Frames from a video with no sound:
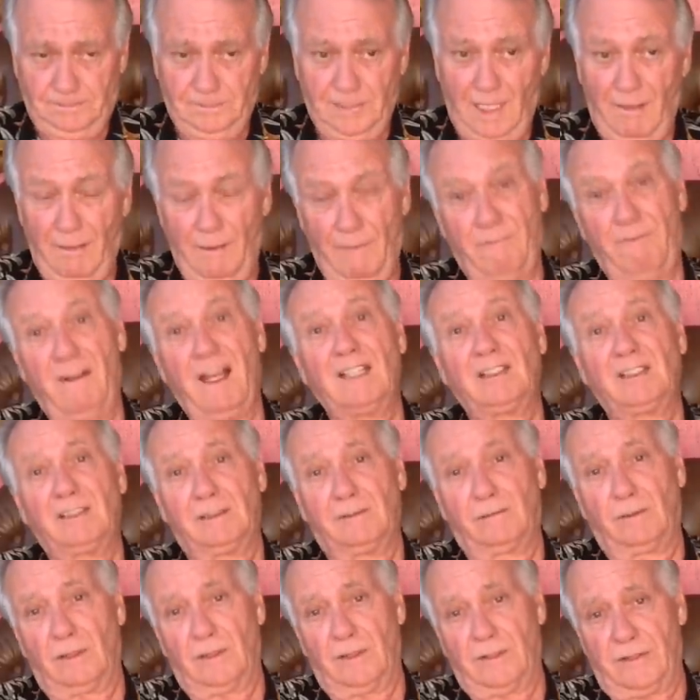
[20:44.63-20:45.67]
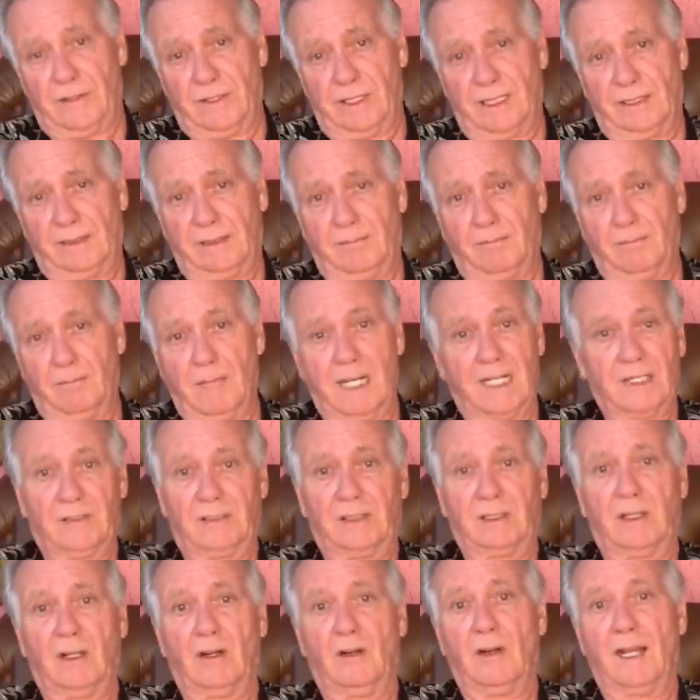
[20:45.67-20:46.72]
the festivals that
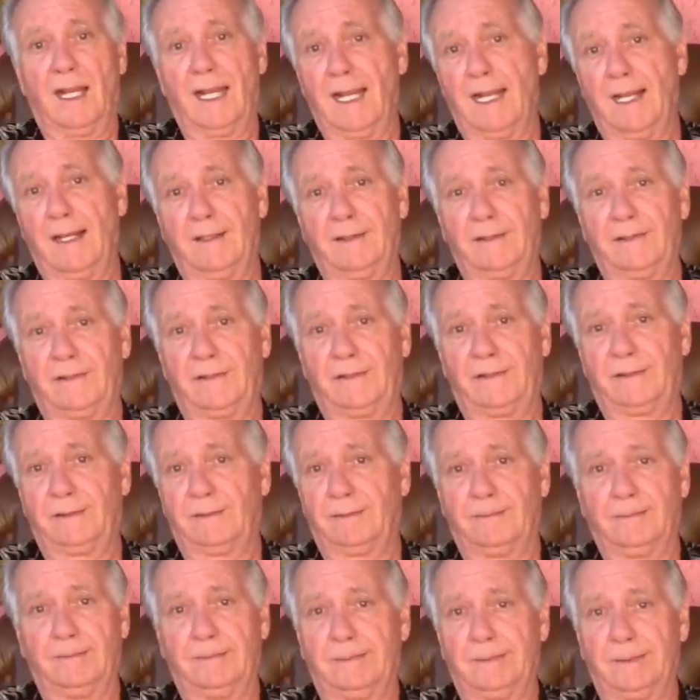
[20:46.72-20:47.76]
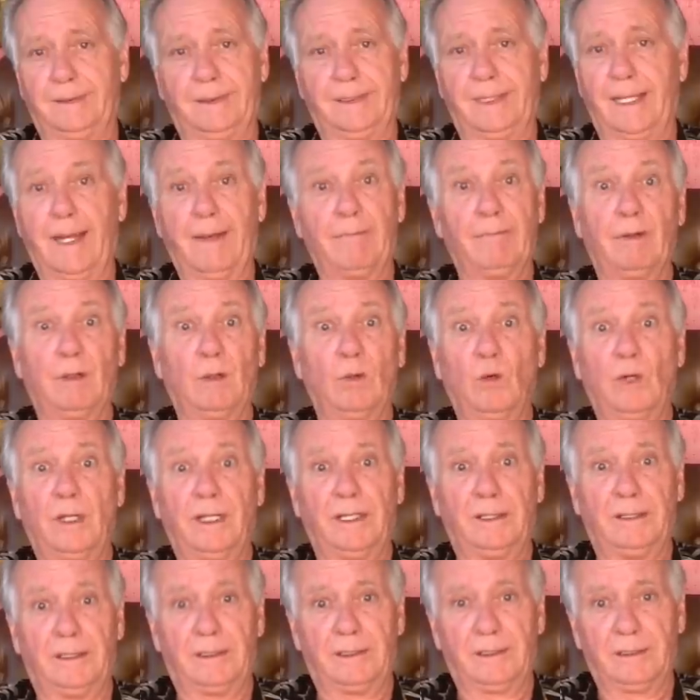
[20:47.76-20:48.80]
Mexico has every
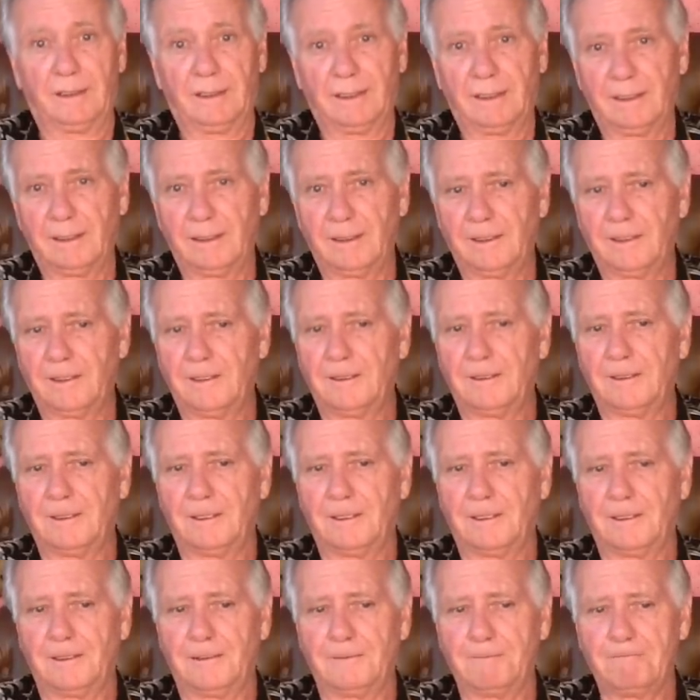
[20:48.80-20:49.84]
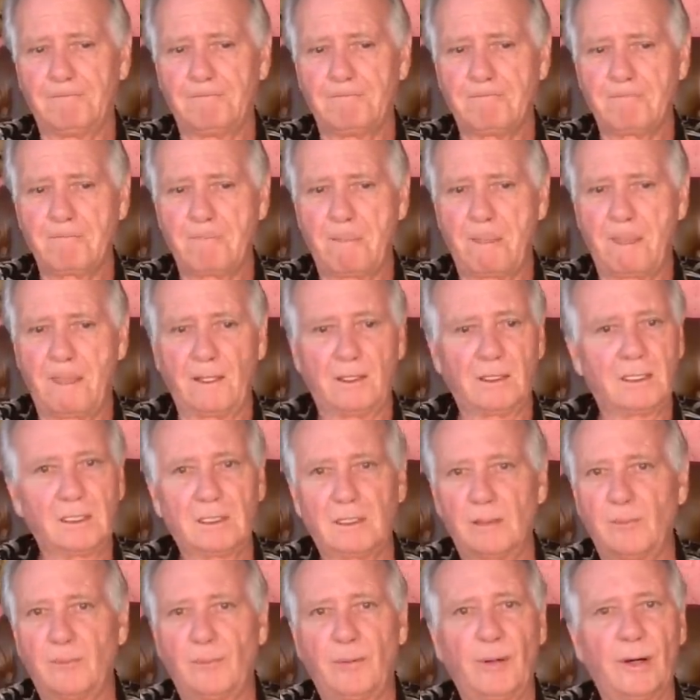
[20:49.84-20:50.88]
week, the
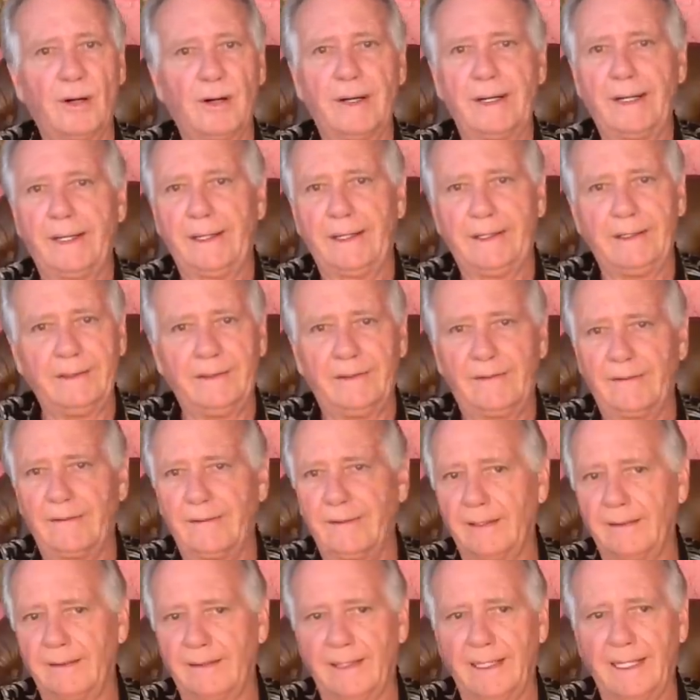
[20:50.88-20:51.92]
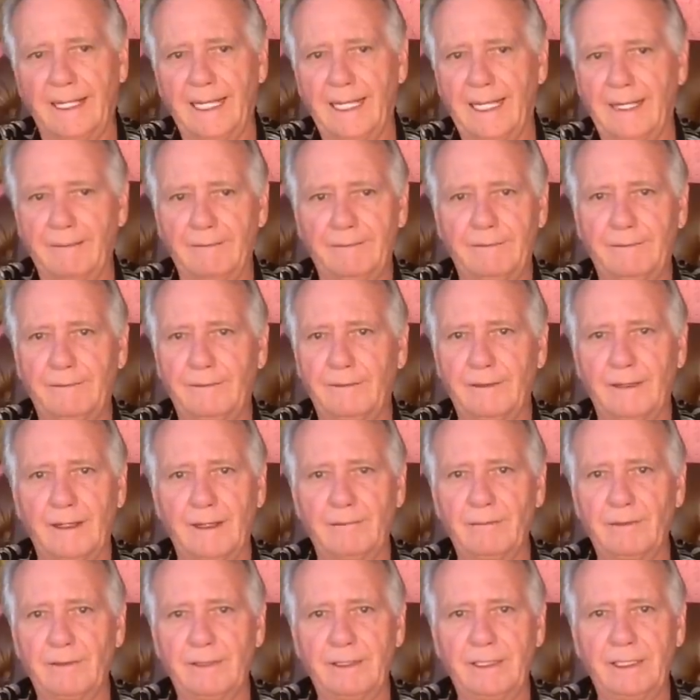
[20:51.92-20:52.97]
little parades that they have for
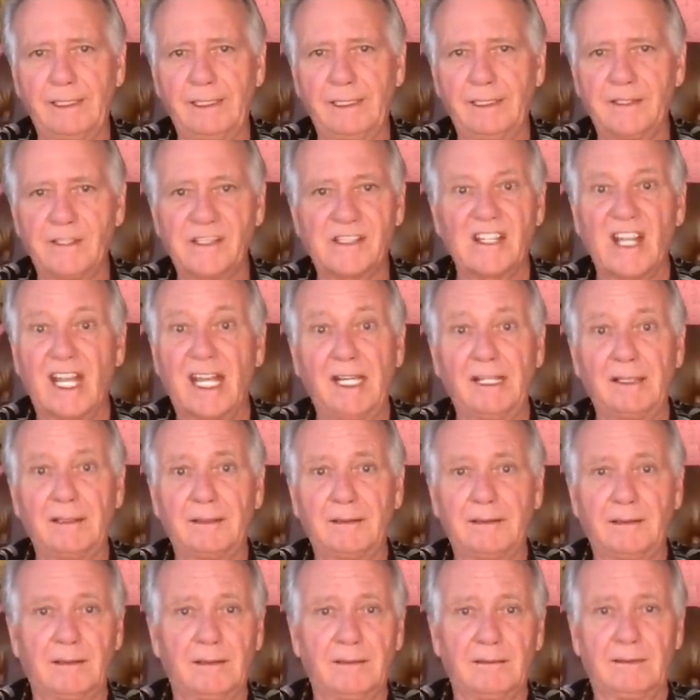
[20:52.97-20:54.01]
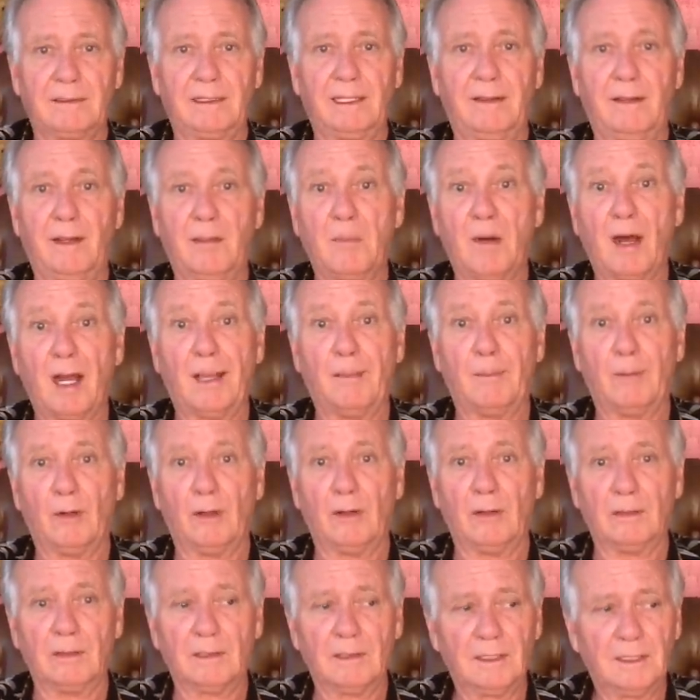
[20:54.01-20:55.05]
every saint in the
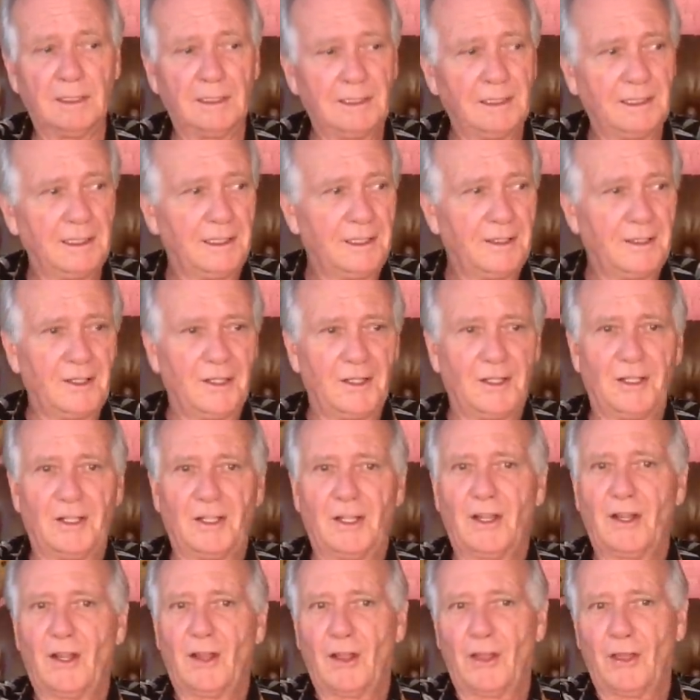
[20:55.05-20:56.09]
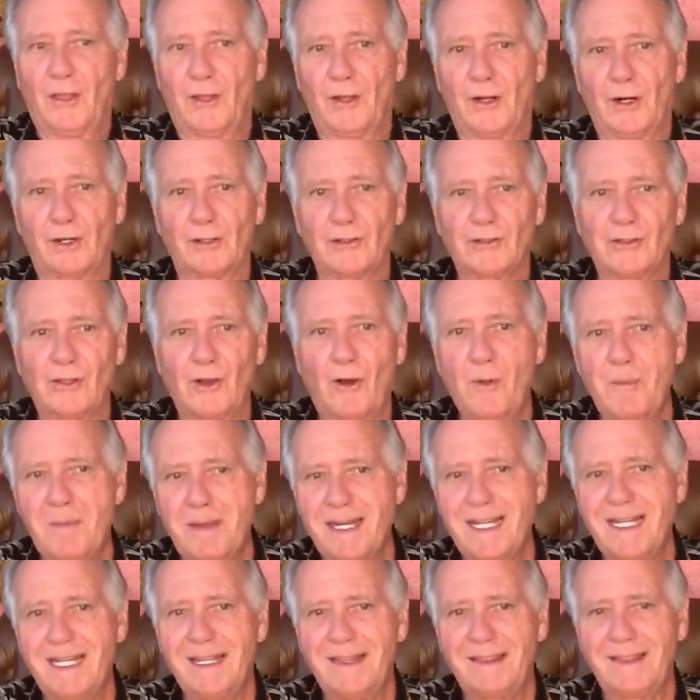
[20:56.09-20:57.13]
Bible. There are so
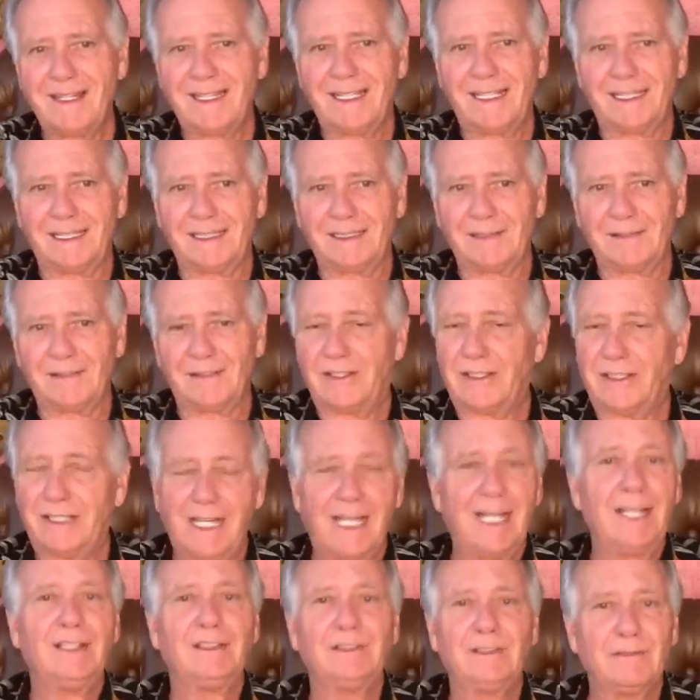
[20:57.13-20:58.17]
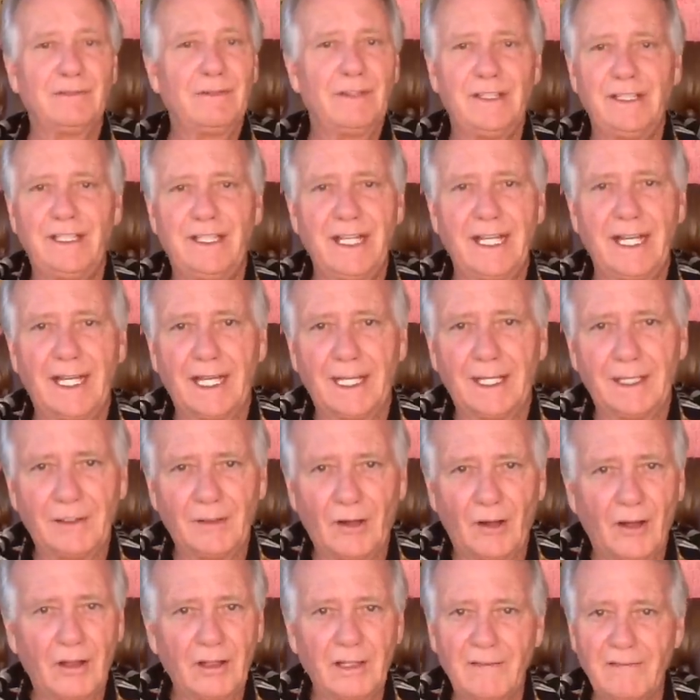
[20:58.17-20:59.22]
many things, the days of the dead,
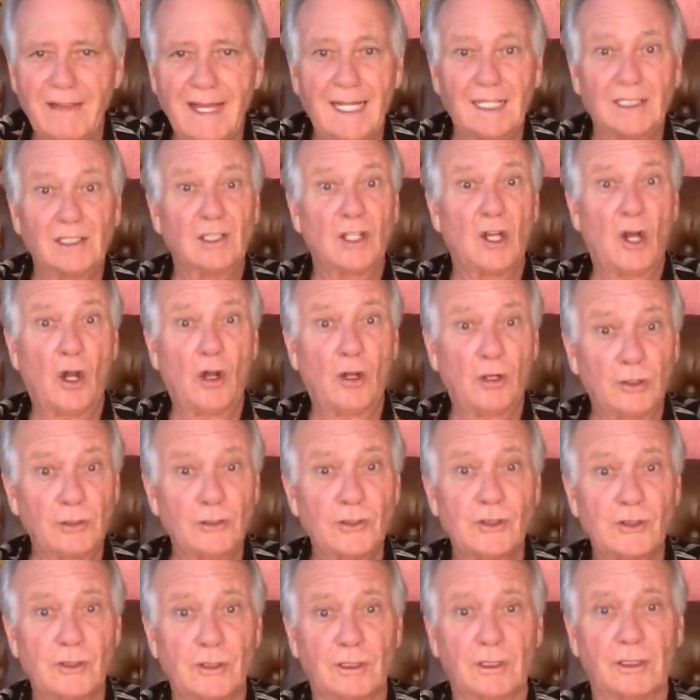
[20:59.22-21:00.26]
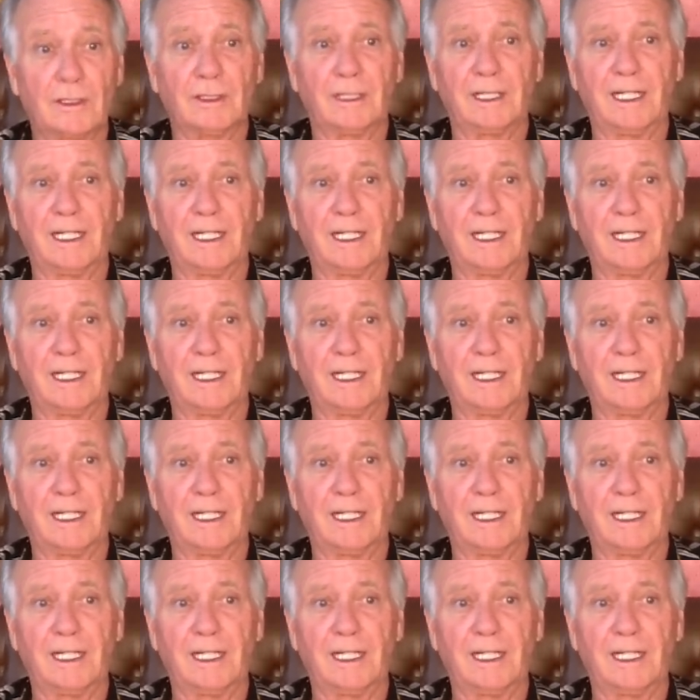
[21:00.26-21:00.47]
all of that culture